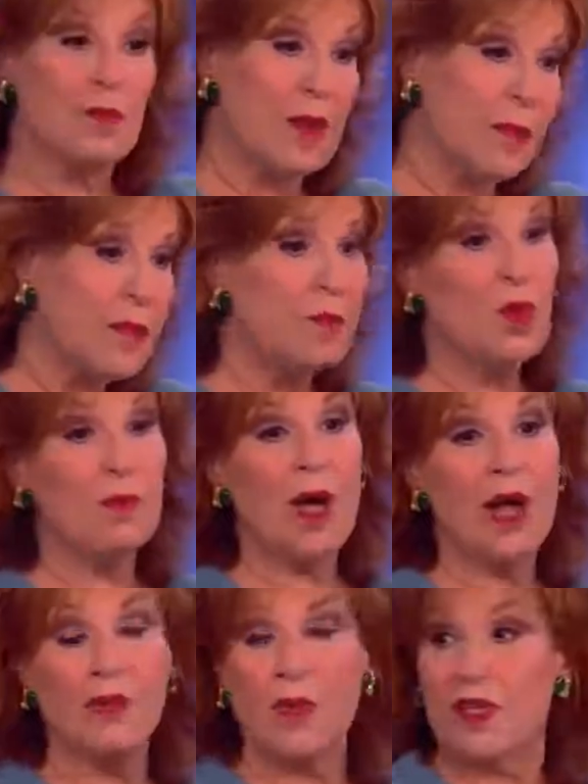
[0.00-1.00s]
a little maybe
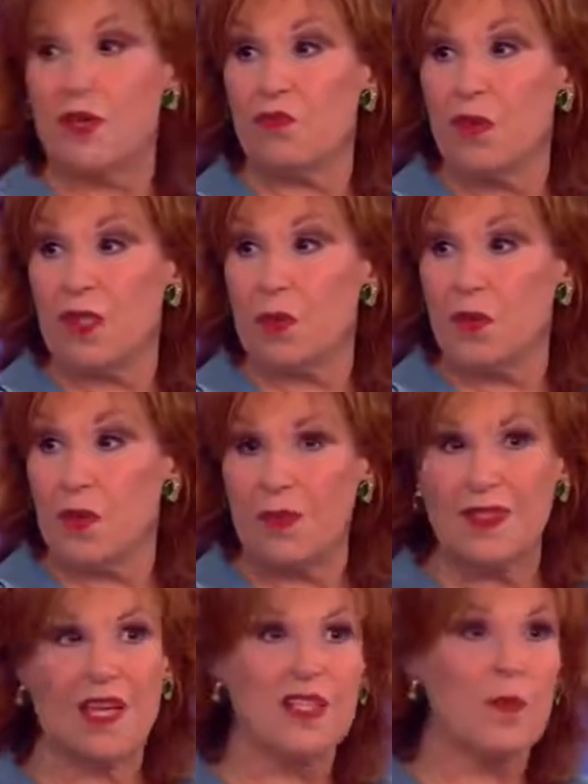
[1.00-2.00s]
more moderate than Reince.
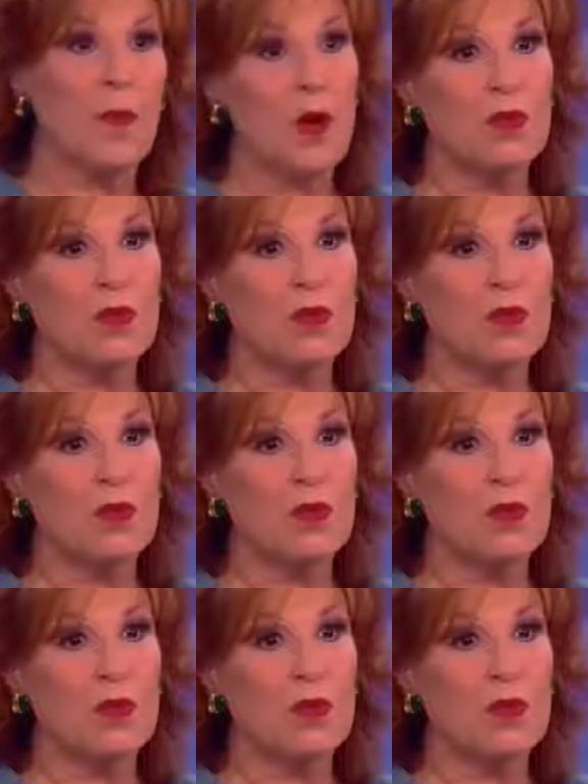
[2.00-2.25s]
Priebus, as